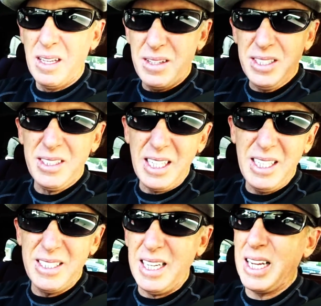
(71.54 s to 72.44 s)
This
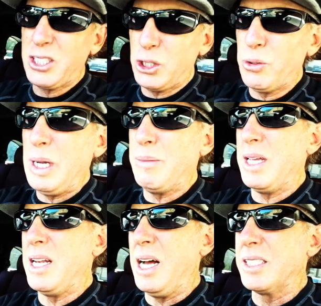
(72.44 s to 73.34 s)
is
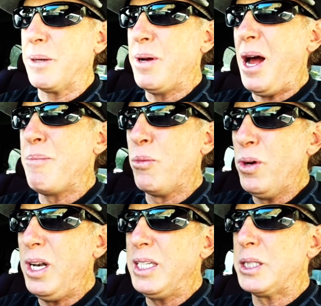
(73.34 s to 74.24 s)
extremely nice. I'm, I'm
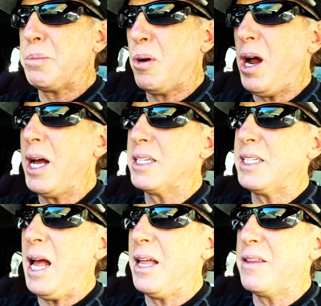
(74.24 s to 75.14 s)
really
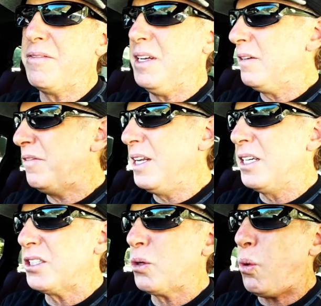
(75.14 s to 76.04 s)
surprised at the fit and
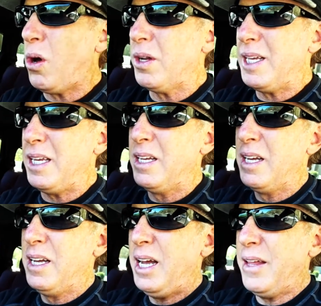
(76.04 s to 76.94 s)
finish, quality,
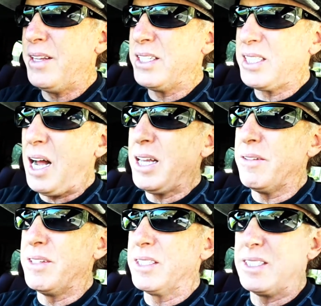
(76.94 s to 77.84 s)
and the design
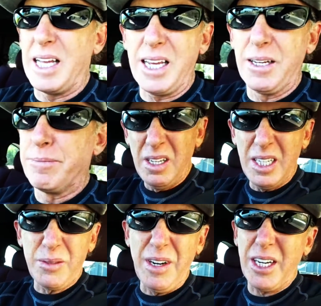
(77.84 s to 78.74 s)
of this thing.
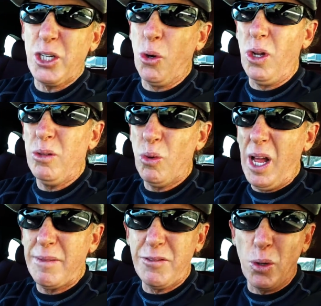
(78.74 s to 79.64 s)
It's very cool. We'll
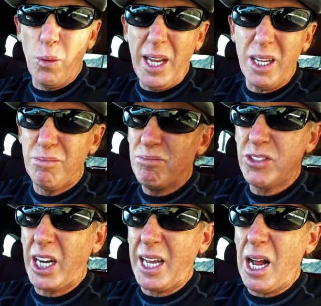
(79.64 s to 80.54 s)
have it for a week.
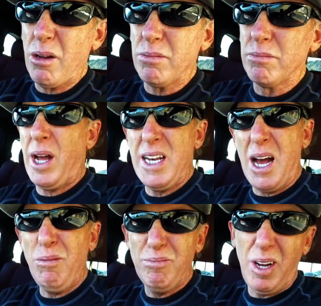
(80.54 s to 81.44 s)
Check it out. Right
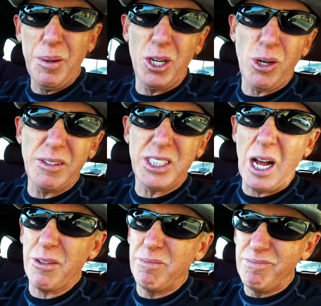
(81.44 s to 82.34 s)
now, I'm gonna drive
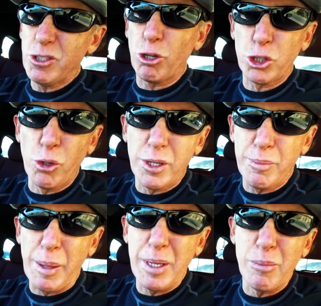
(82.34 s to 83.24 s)
south, go screw with
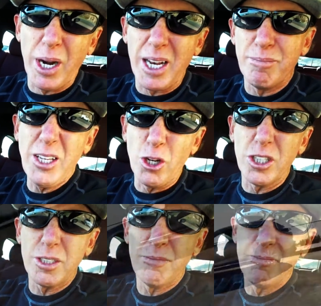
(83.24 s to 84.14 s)
my P-brain and
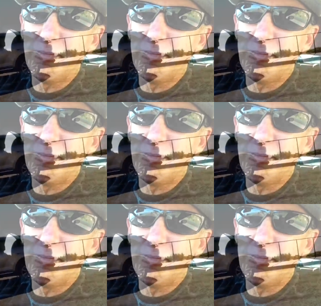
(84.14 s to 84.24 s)
yours.